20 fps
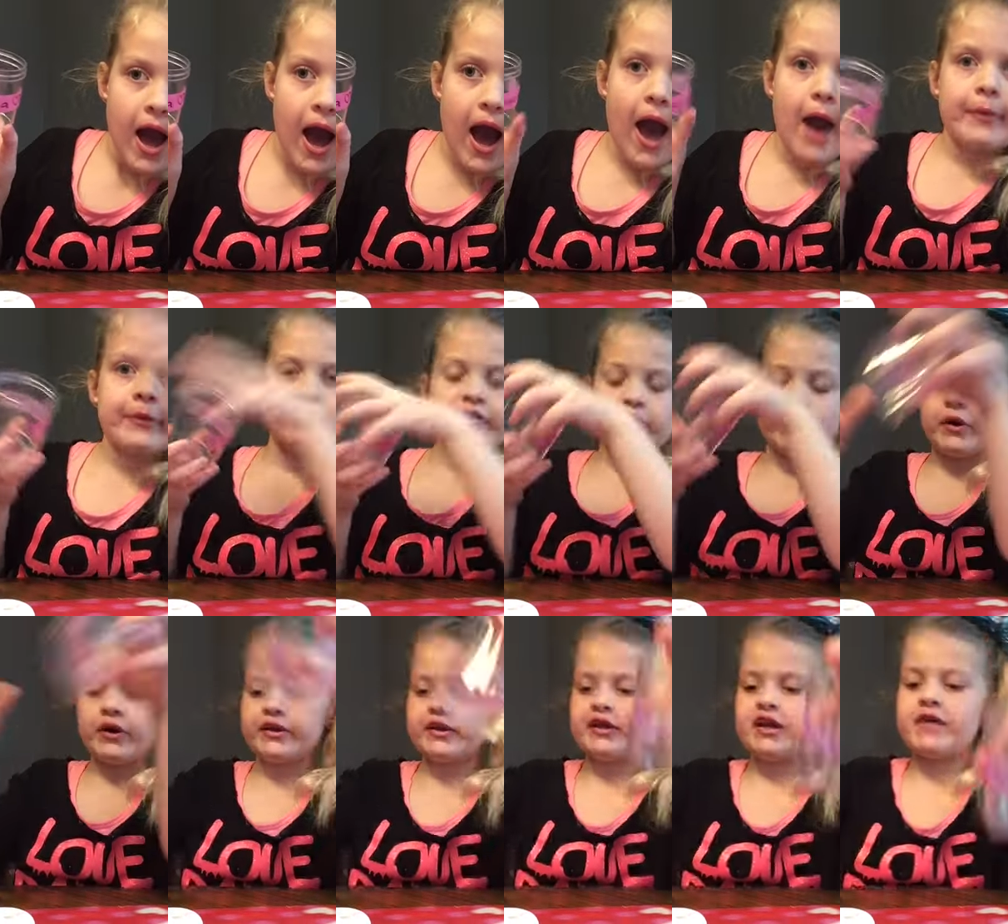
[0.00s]
I was
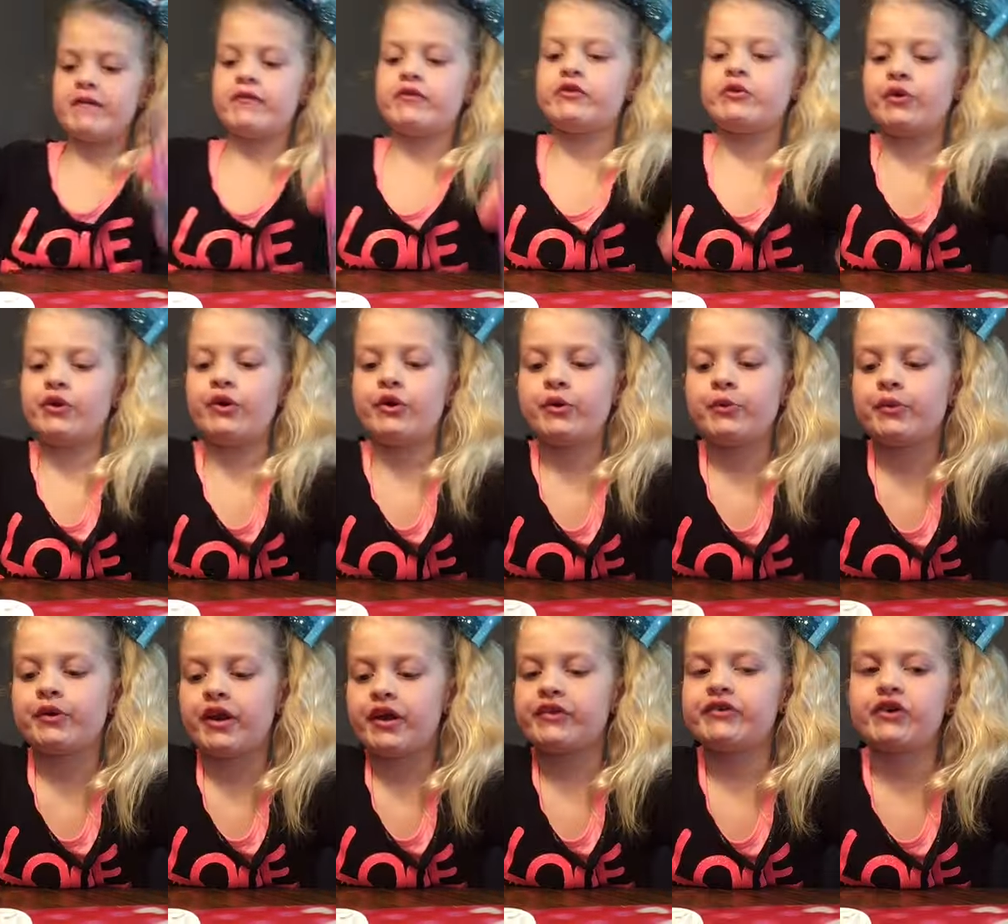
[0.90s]
going to give it to her
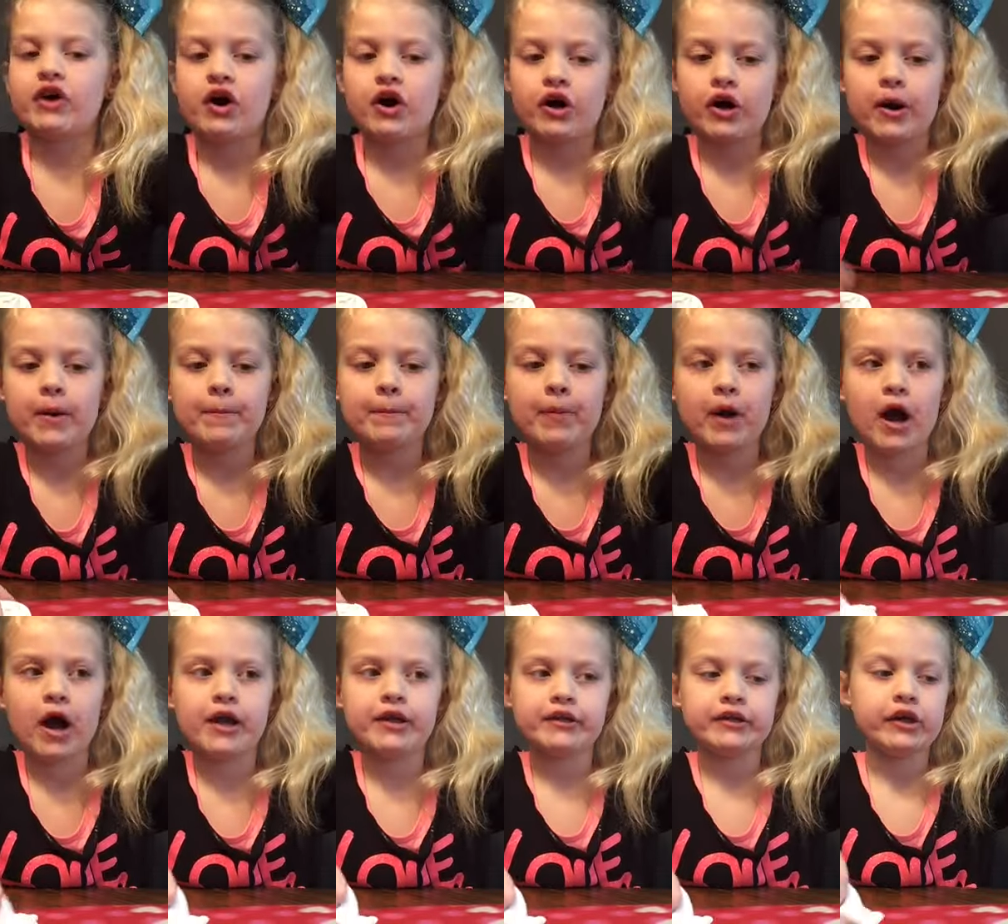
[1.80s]
when I saw her,
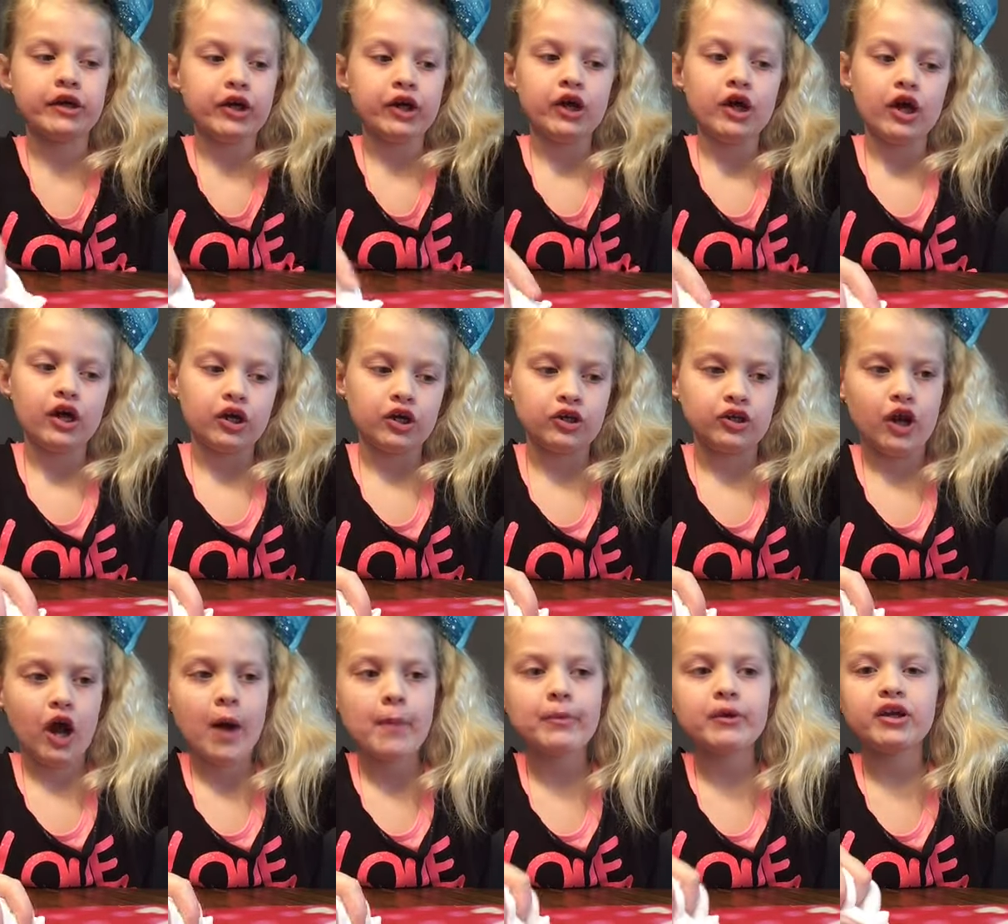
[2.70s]
but could
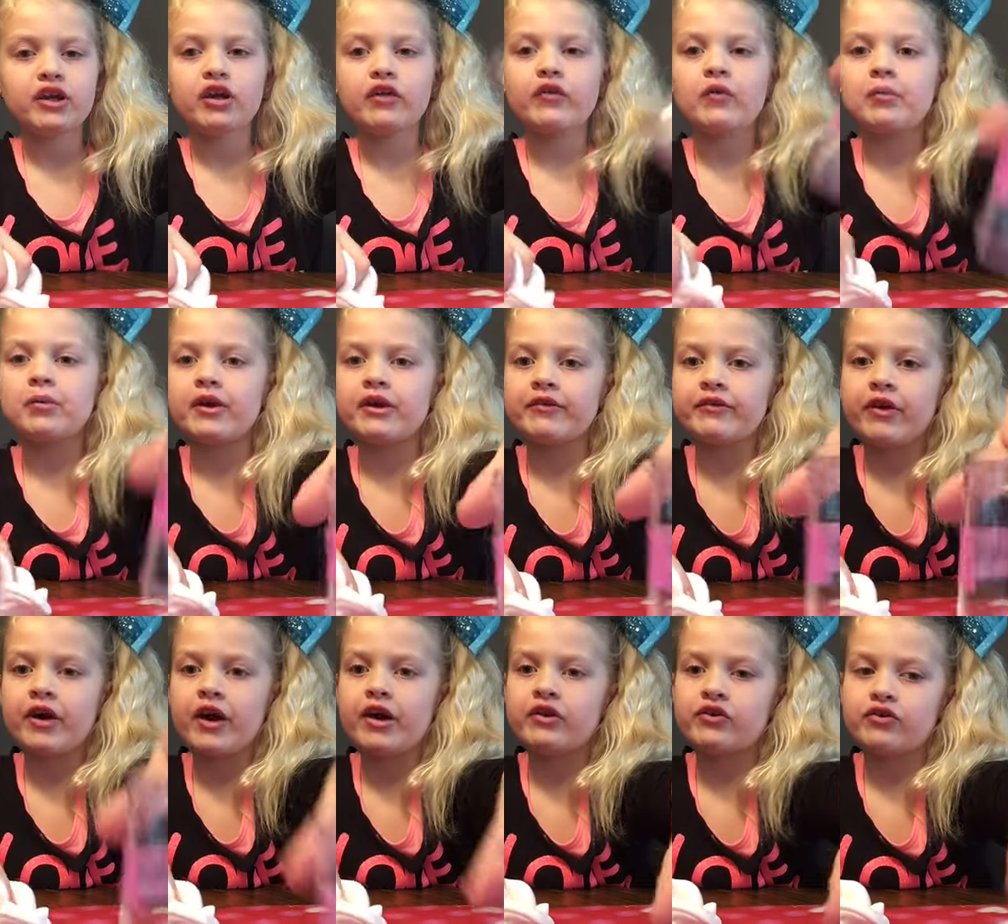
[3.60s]
not bring it on the
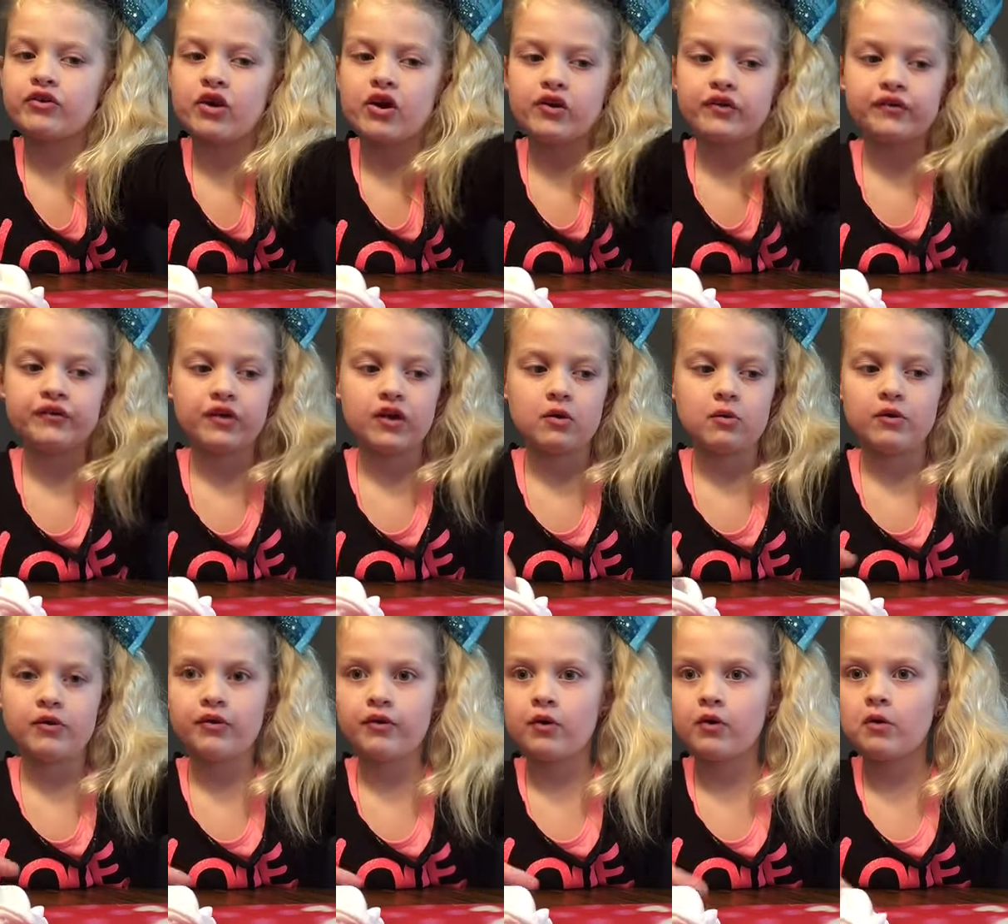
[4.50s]
playground or else they
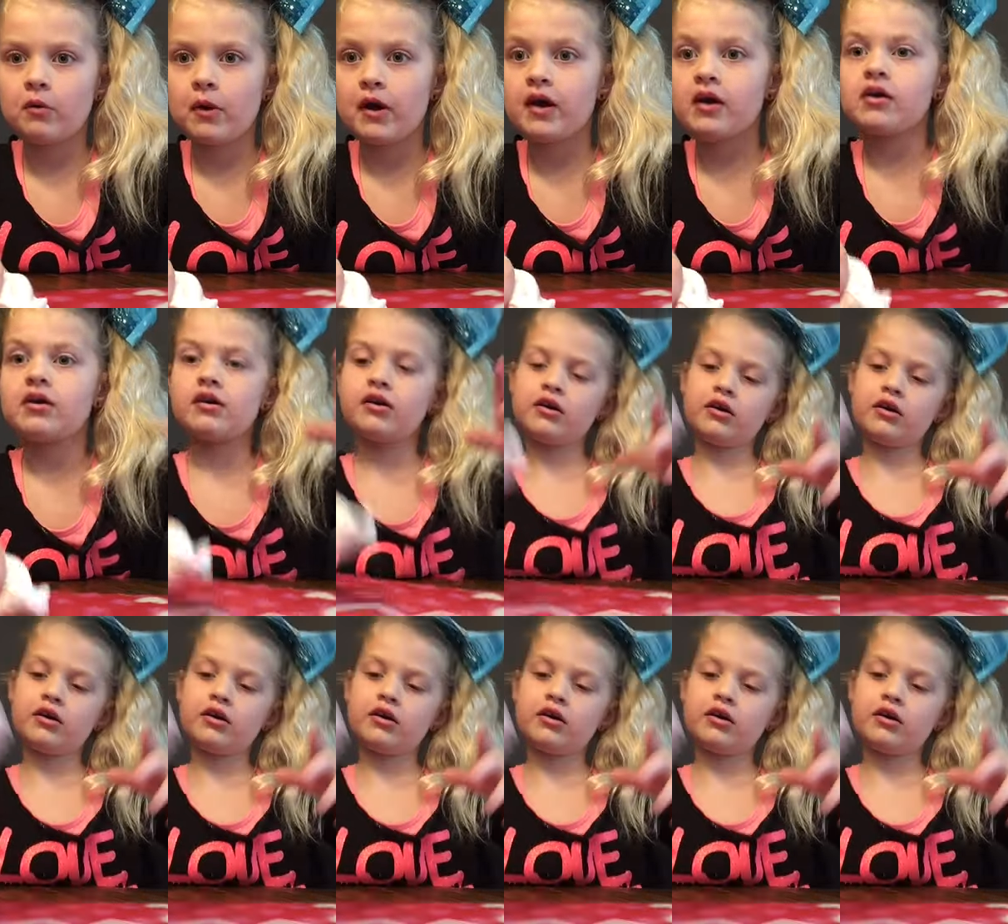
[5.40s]
would throw it away.